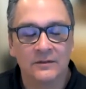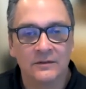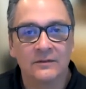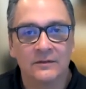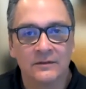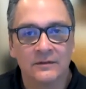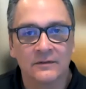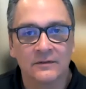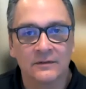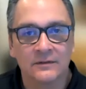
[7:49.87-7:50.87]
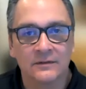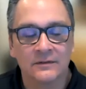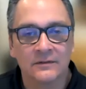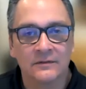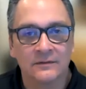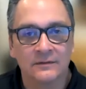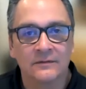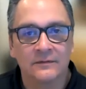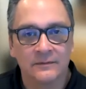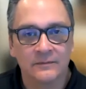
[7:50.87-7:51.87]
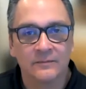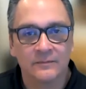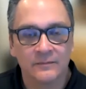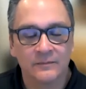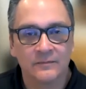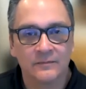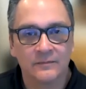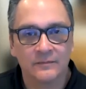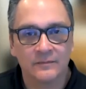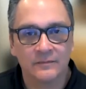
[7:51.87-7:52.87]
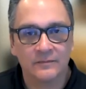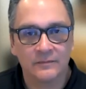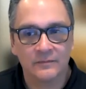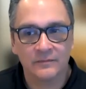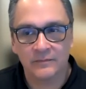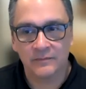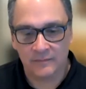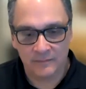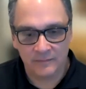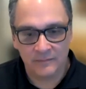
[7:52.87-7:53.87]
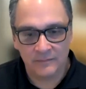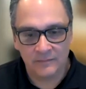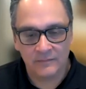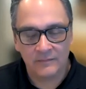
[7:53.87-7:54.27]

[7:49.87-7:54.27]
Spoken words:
(not speaking)